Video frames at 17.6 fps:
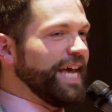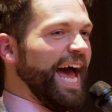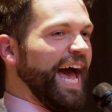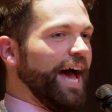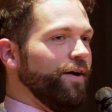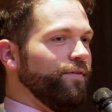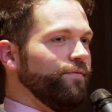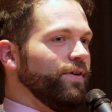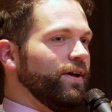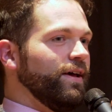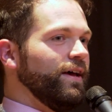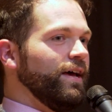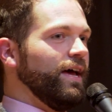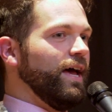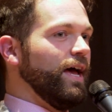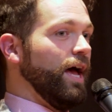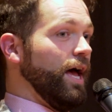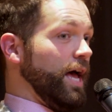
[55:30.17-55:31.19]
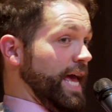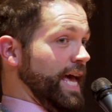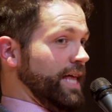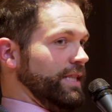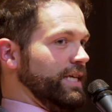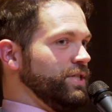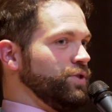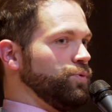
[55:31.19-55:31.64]
have
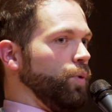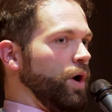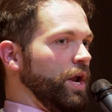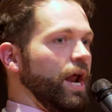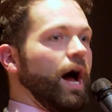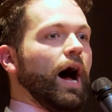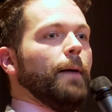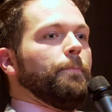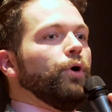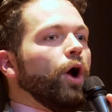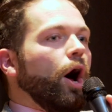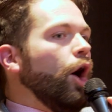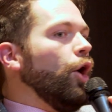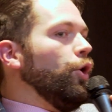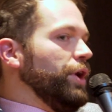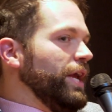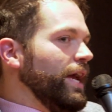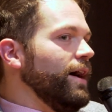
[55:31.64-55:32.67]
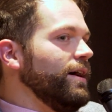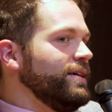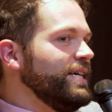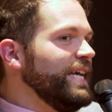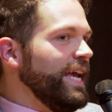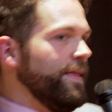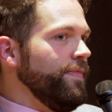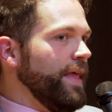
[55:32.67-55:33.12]
at least one opera aria
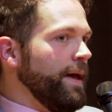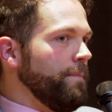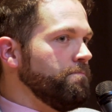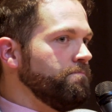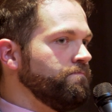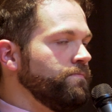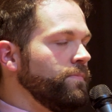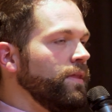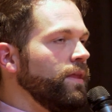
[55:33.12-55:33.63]
in them.